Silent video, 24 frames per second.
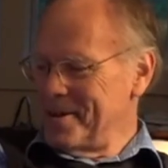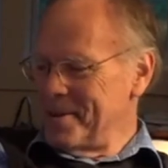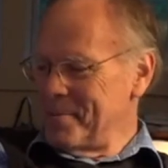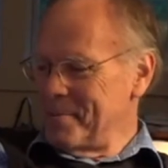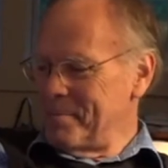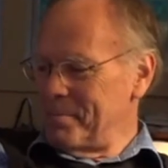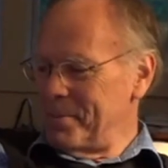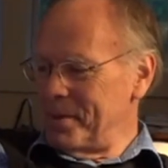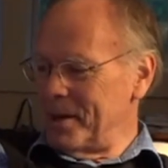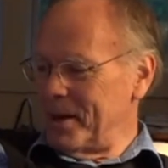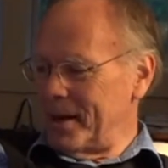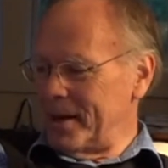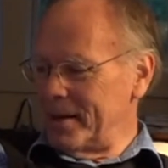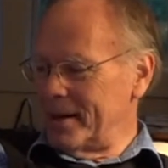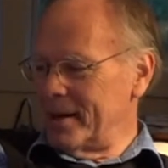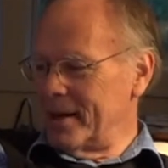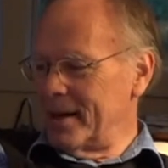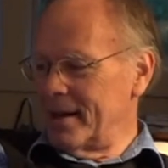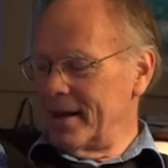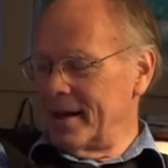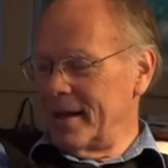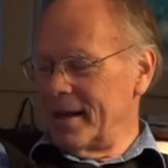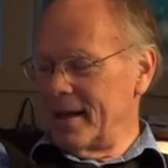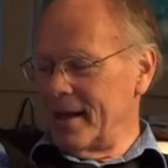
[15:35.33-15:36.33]
But
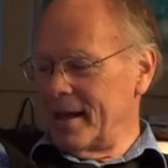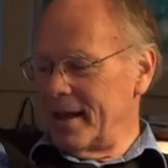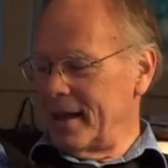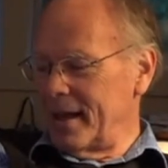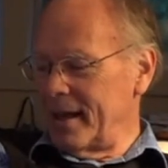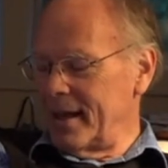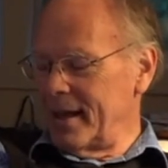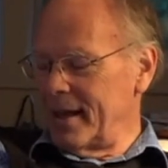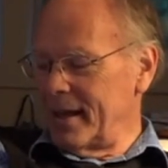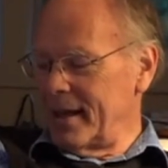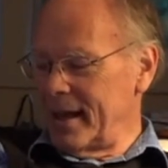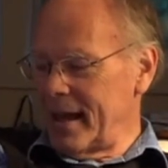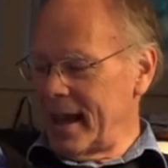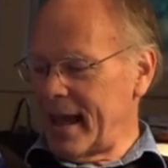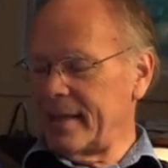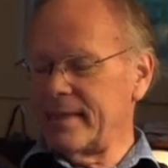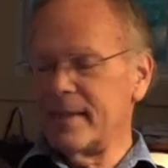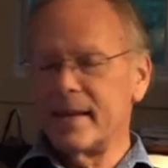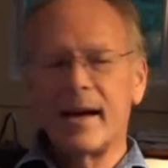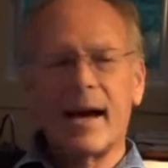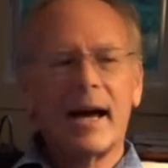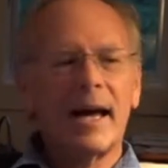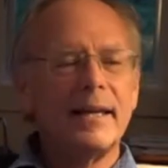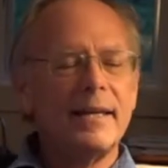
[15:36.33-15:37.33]
he had
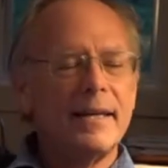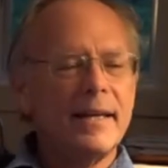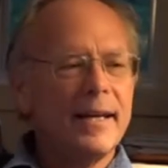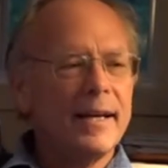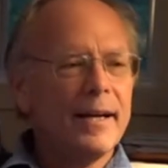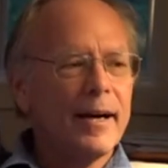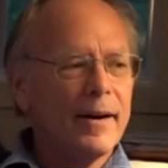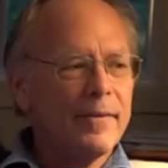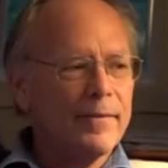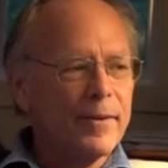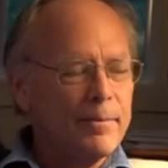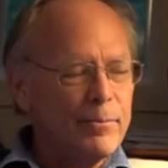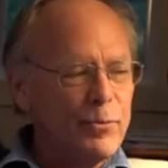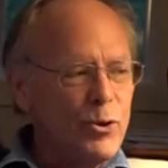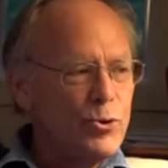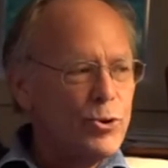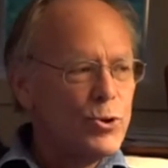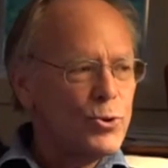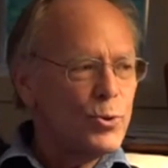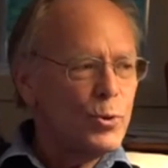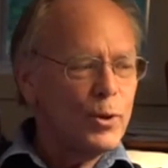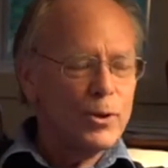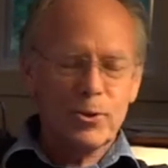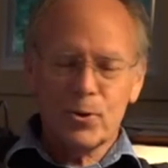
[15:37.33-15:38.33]
the idea of a
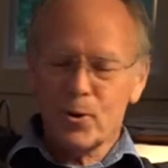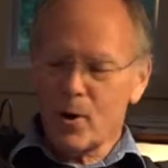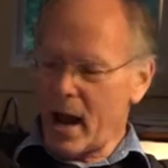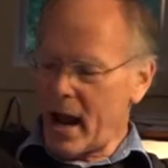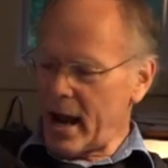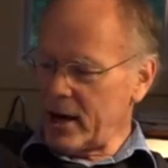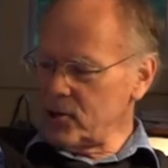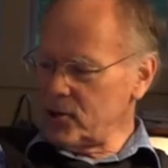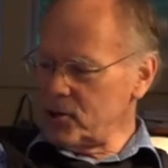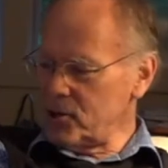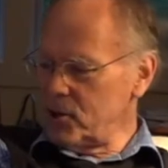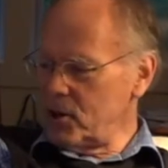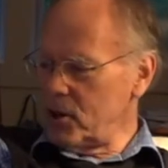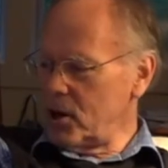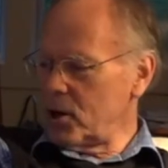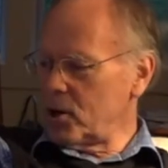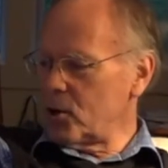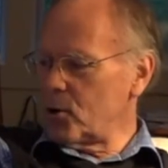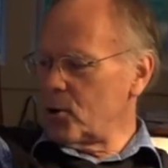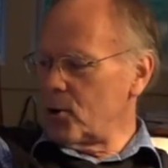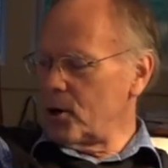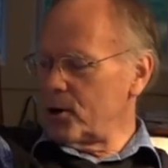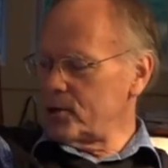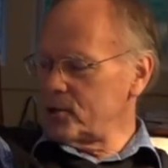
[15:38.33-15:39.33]
mutual attraction
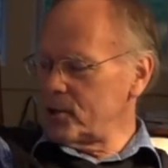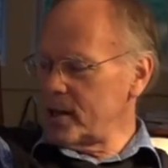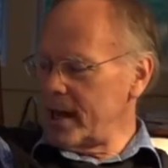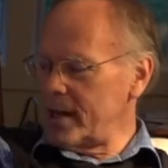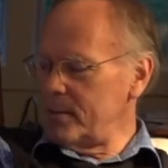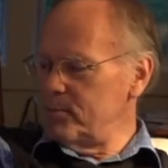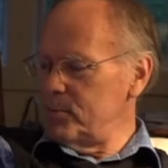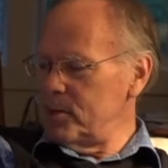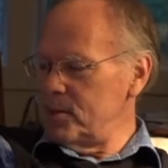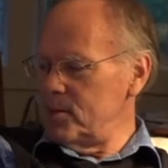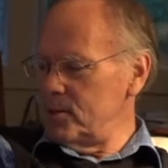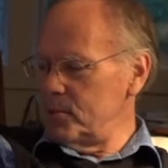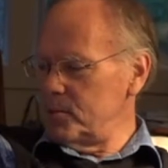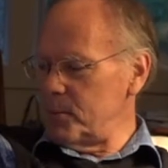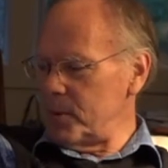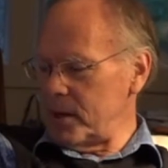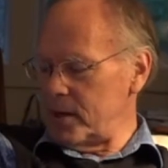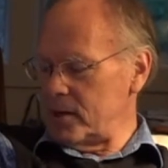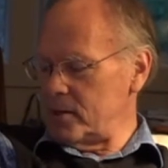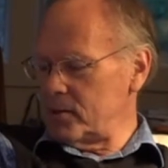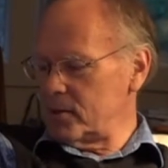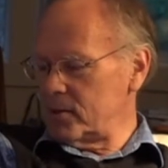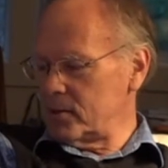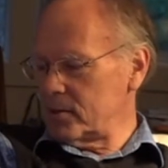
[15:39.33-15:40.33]
across empty
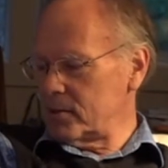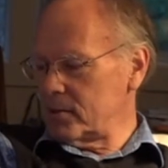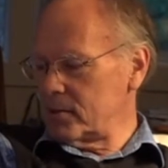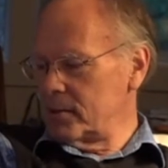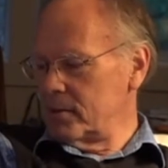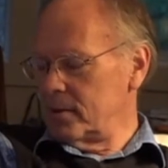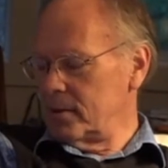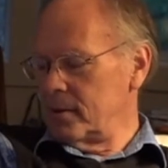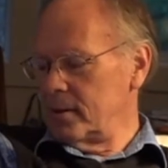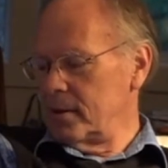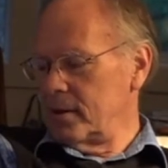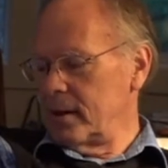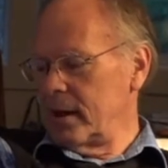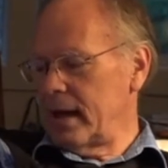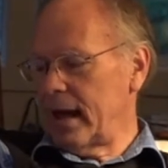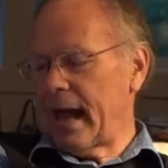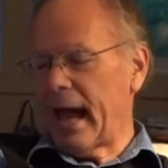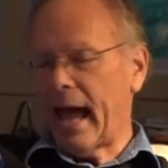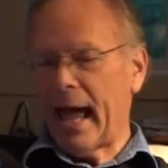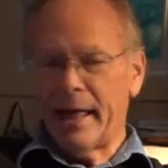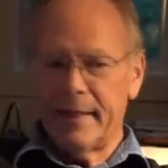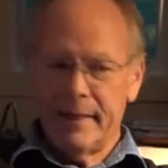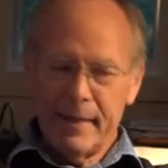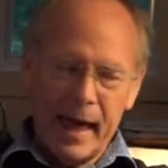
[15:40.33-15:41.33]
space,
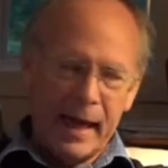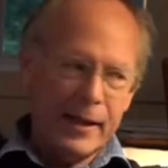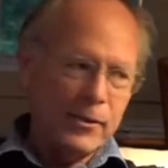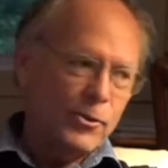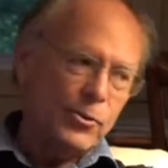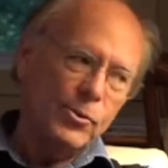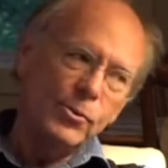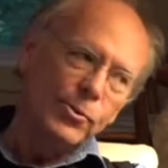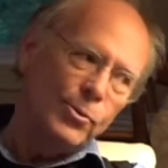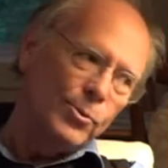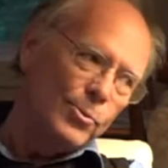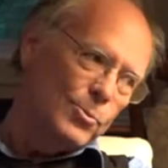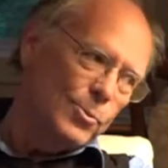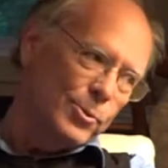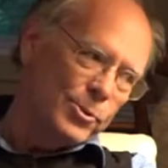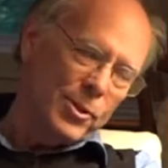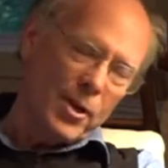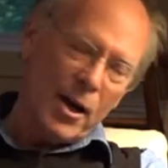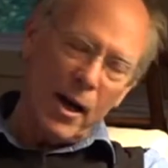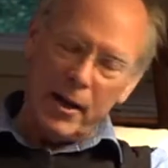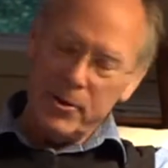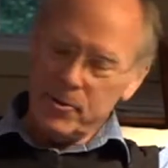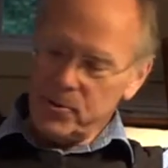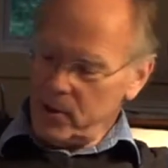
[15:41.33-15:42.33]
and that too was
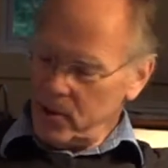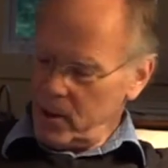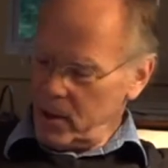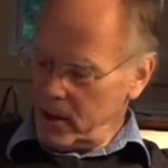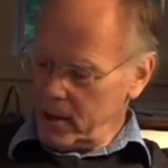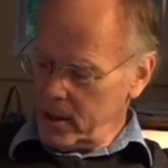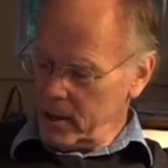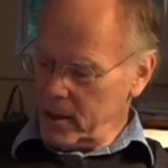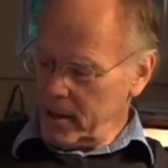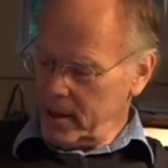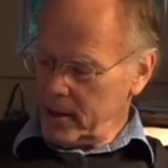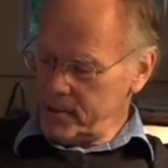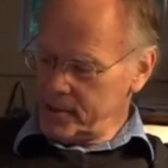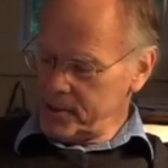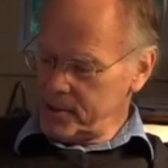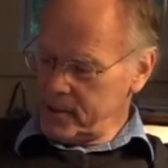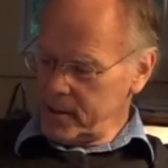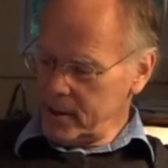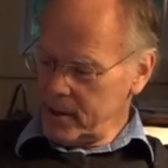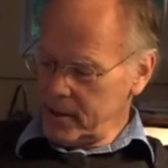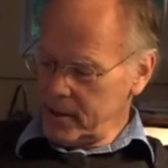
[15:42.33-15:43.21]
contrary to Aristotle.